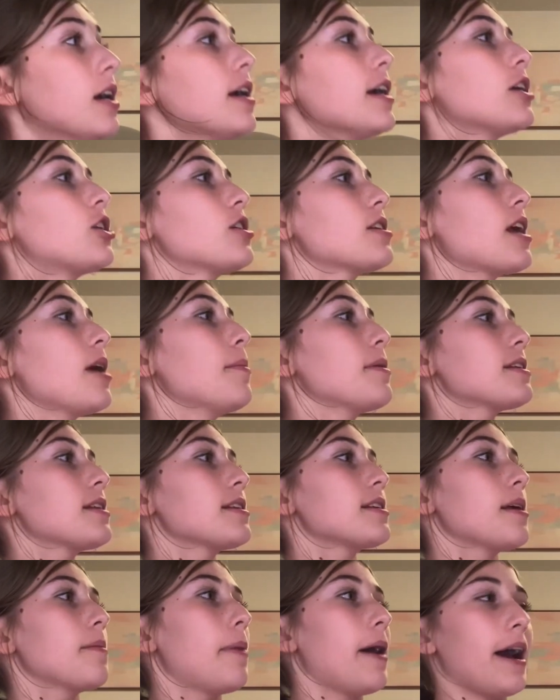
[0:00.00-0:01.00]
It just came as the
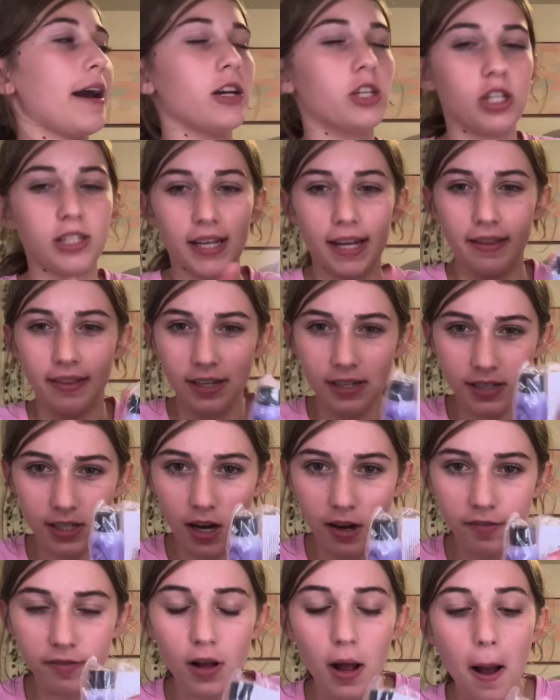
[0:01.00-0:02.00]
same package as like this
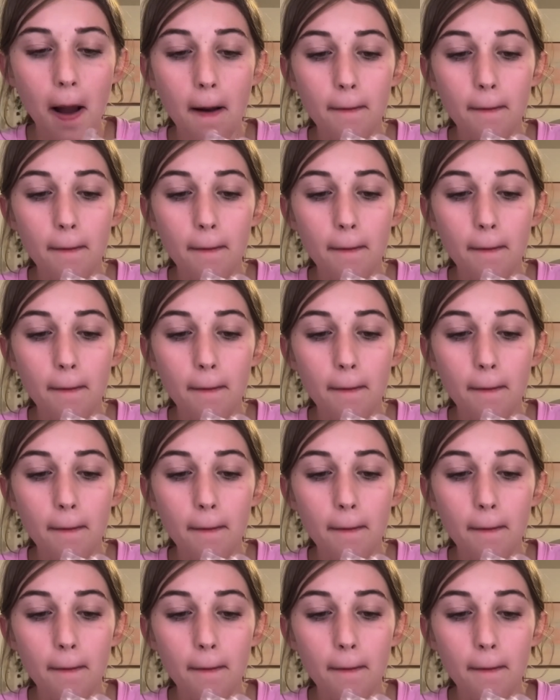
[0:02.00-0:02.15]
stuff.